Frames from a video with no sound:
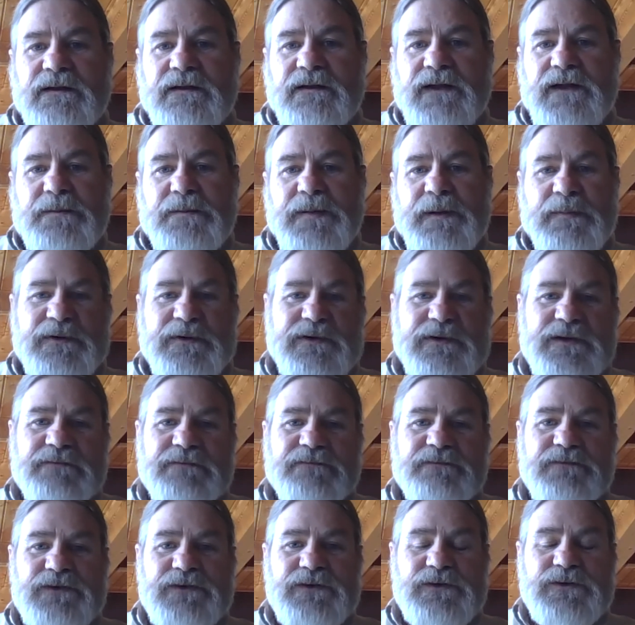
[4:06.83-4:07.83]
a lot of people get
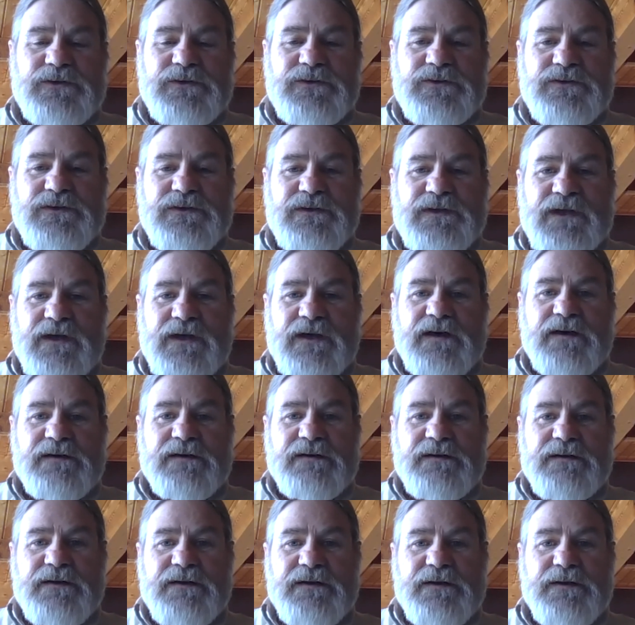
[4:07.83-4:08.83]
confused
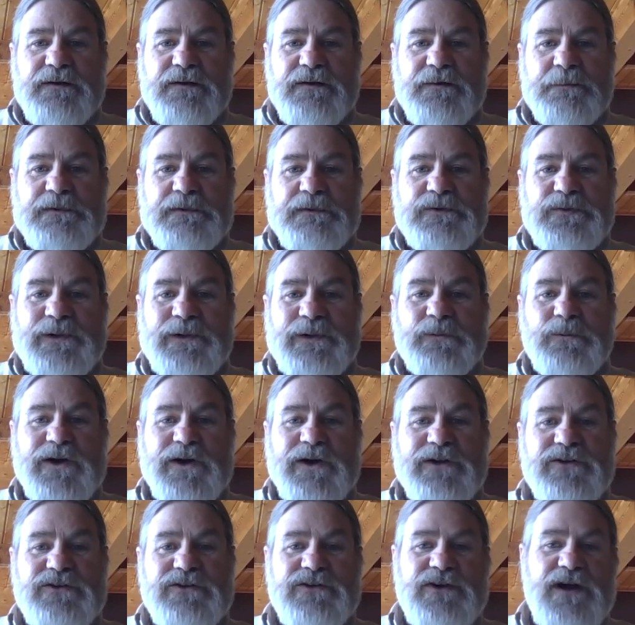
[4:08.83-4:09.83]
between
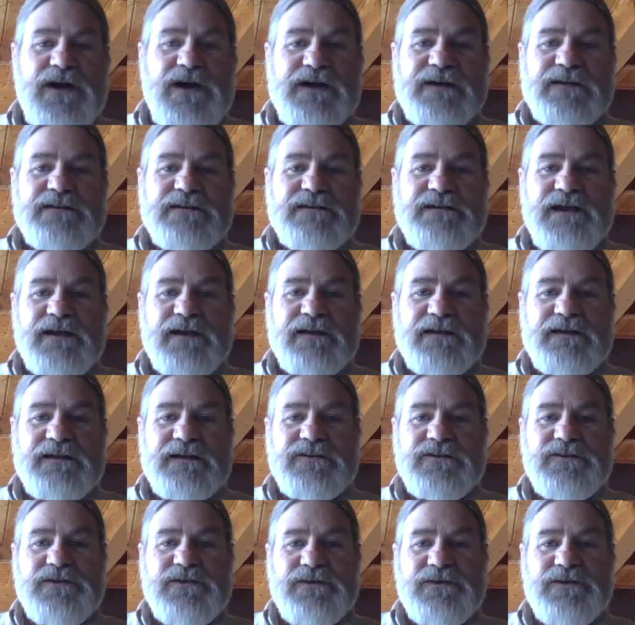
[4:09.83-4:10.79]
waste rock and tailings.